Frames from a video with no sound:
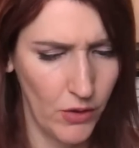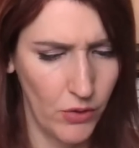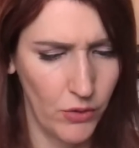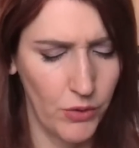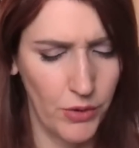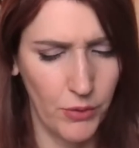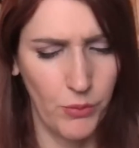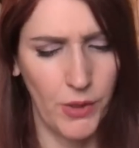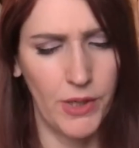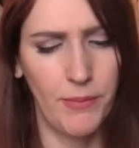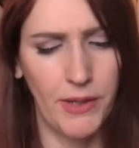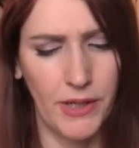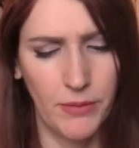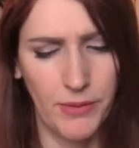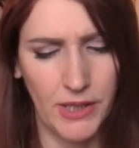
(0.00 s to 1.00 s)
or when am
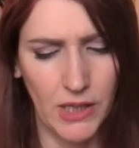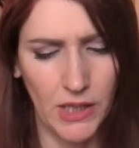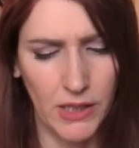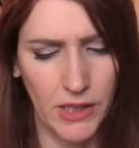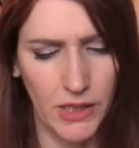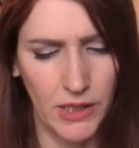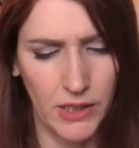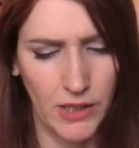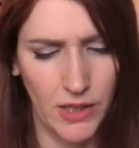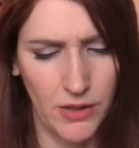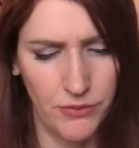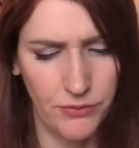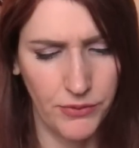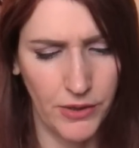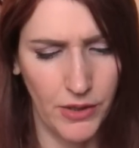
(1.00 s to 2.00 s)
I going to be lucky
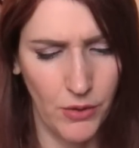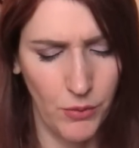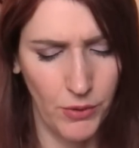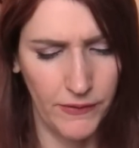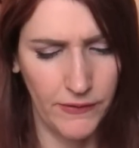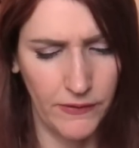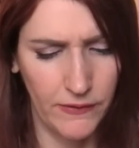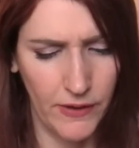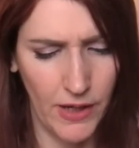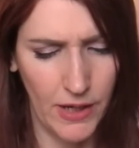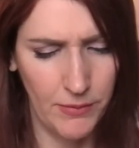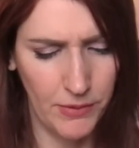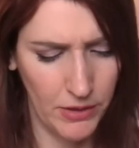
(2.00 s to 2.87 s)
enough? You know, when's the time